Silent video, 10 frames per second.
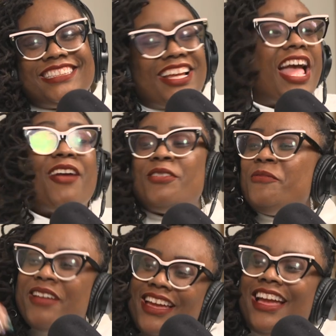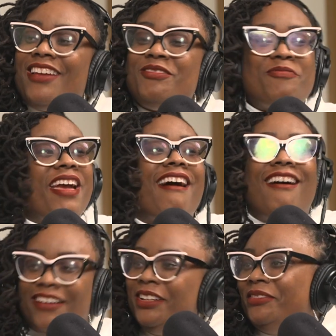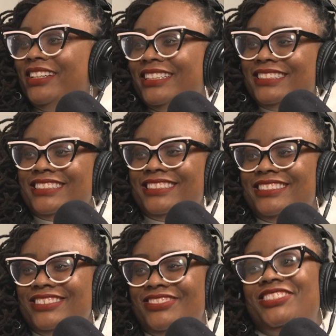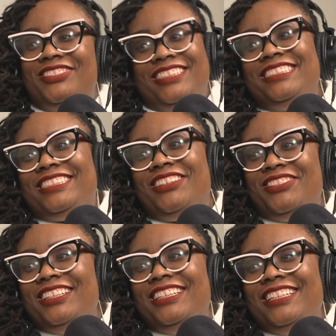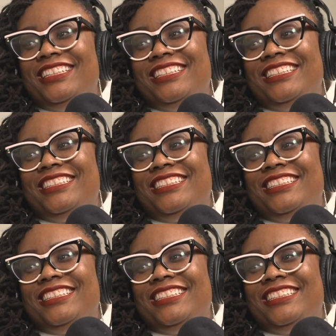Have you met all of us? Yeah, I mean, there's a lot of us too.